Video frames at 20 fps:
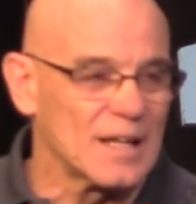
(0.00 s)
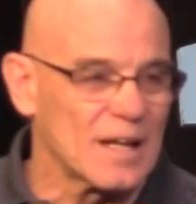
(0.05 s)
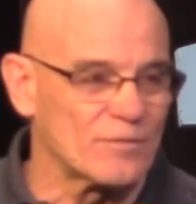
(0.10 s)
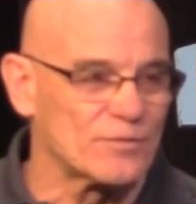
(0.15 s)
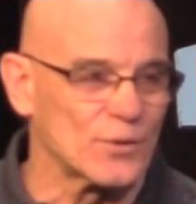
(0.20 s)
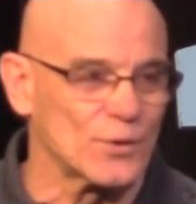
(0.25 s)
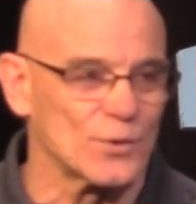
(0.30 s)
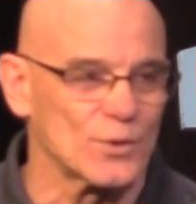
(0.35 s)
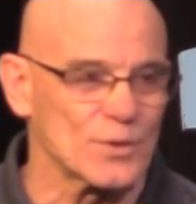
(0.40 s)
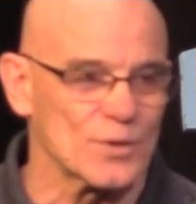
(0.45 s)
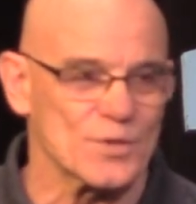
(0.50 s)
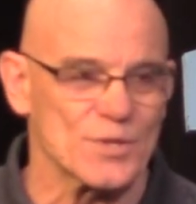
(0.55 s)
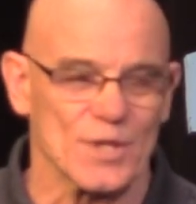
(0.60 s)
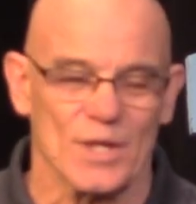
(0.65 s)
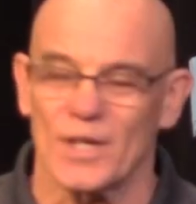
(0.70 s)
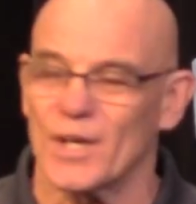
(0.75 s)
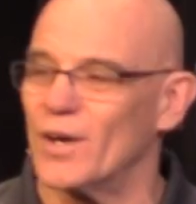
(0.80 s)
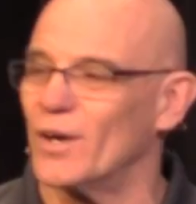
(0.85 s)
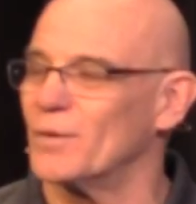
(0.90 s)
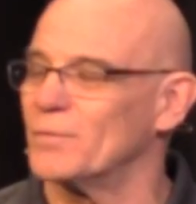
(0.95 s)
a few years
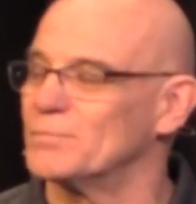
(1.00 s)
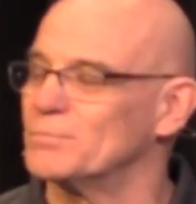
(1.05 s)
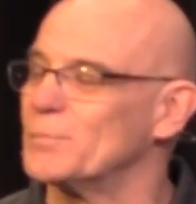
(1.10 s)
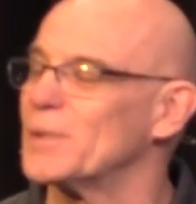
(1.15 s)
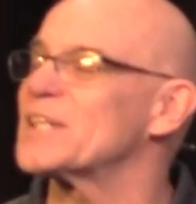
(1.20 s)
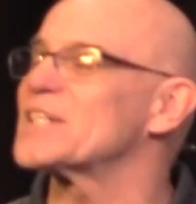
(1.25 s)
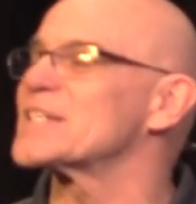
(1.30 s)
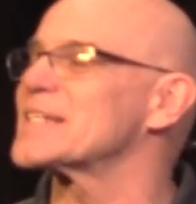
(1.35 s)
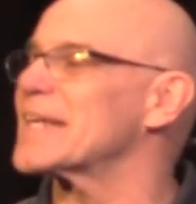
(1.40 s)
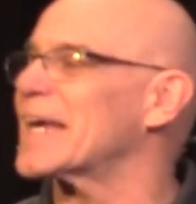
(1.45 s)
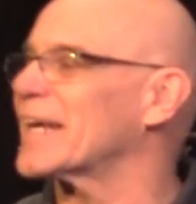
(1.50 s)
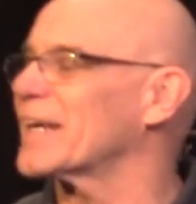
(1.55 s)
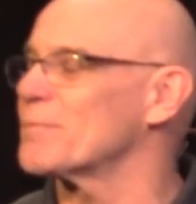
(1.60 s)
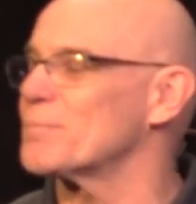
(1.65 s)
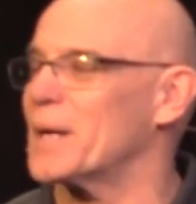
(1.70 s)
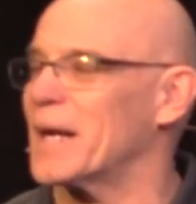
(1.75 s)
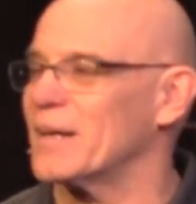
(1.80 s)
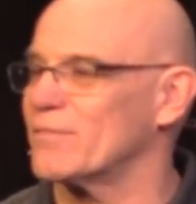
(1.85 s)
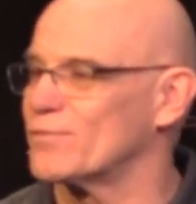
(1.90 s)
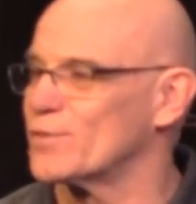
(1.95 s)
ago, missed
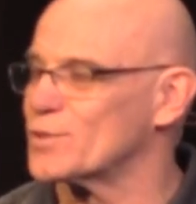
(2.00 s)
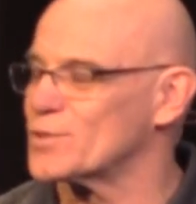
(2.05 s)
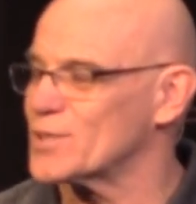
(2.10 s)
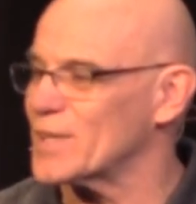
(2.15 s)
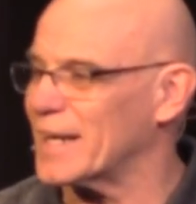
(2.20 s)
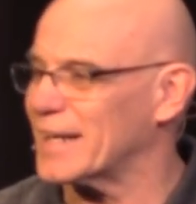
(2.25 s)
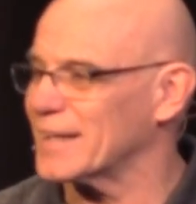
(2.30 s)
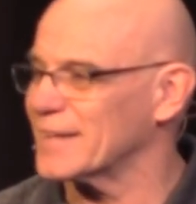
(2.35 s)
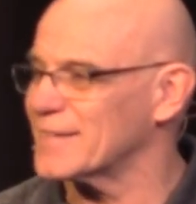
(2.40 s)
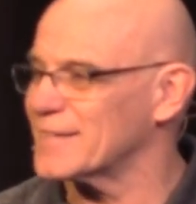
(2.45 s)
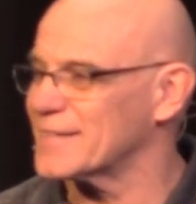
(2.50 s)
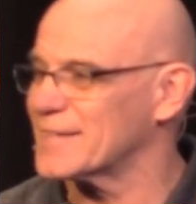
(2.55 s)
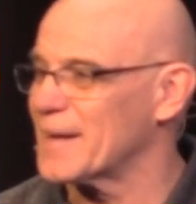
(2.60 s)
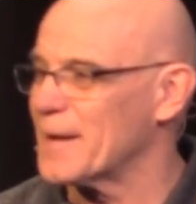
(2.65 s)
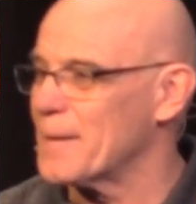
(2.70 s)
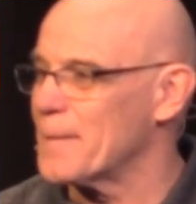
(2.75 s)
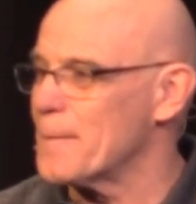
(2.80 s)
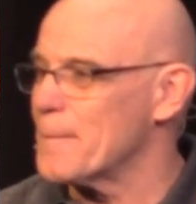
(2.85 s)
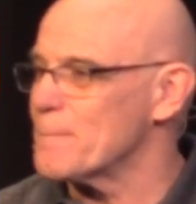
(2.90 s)
second by a few seconds,